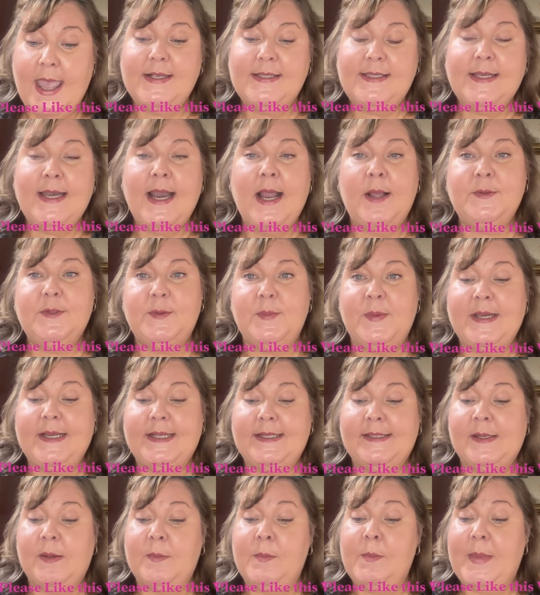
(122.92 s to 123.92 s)
this announcement
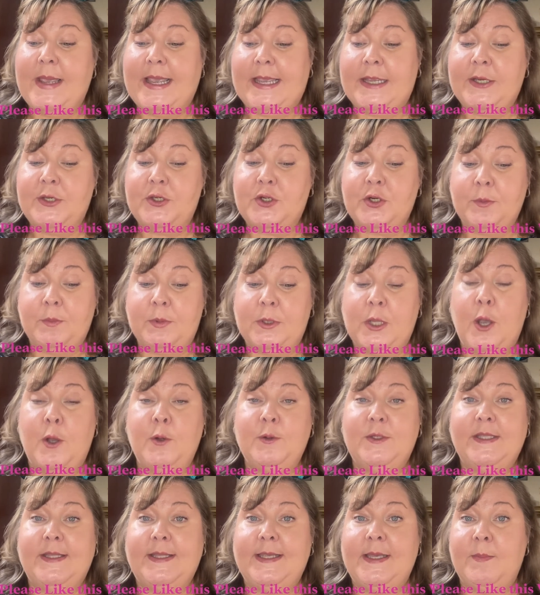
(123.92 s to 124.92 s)
is a major blow
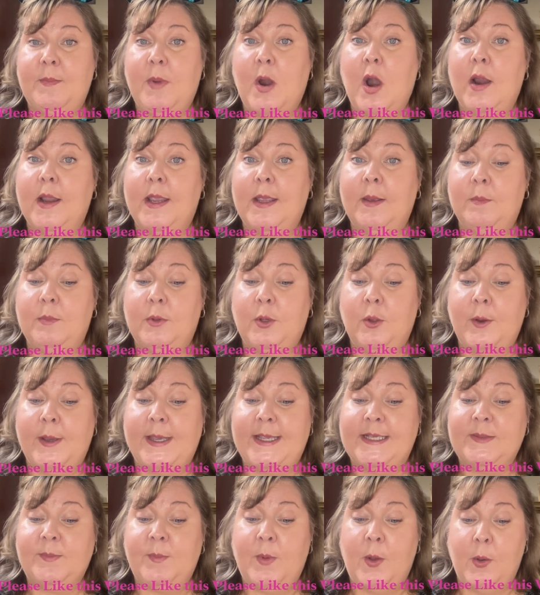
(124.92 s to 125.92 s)
to theme park
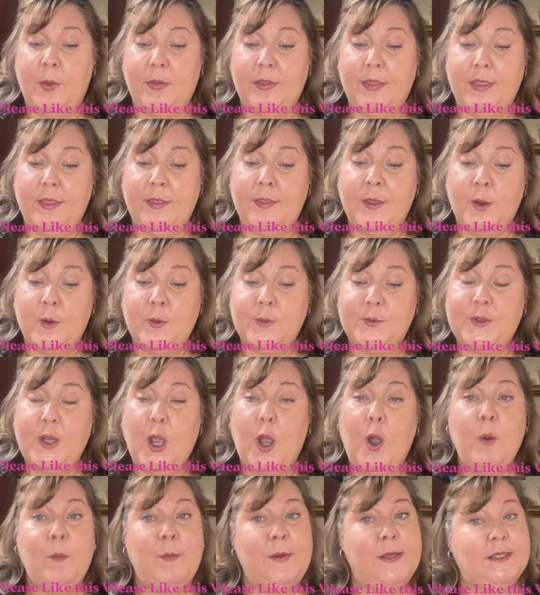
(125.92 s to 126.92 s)
employees, both those
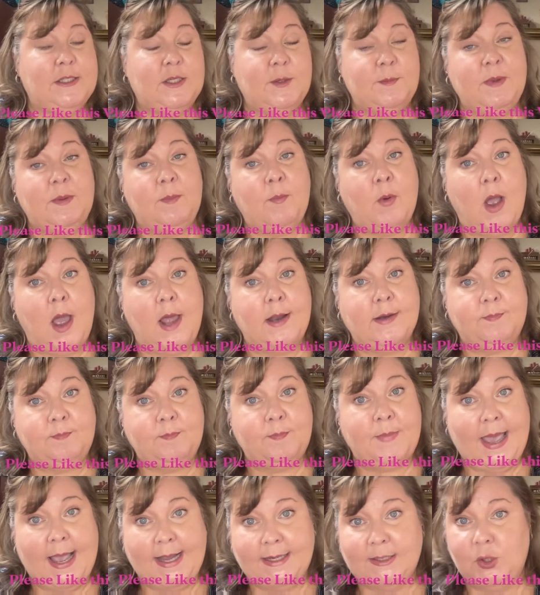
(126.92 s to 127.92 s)
hoping to be brought
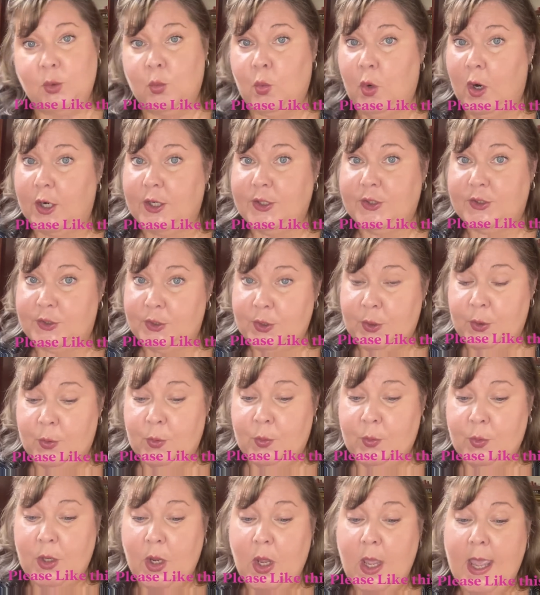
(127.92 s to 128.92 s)
back to work
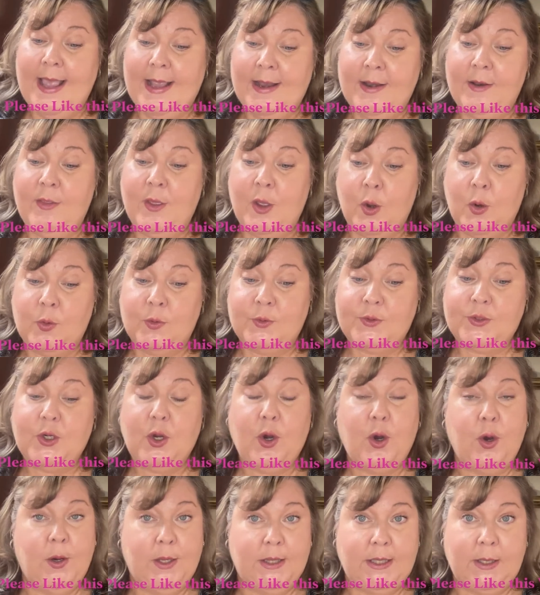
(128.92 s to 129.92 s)
soon and those
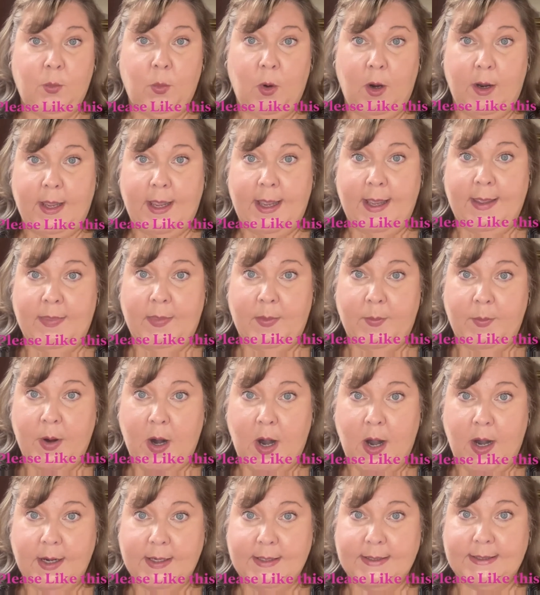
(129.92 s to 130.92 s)
currently working in the
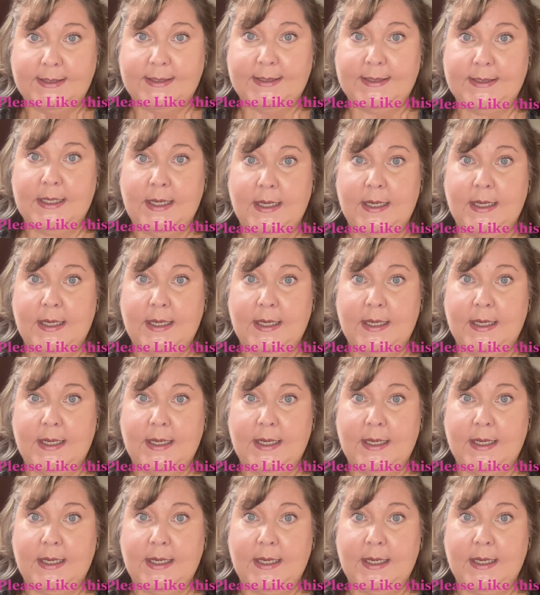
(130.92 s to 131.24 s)
parks.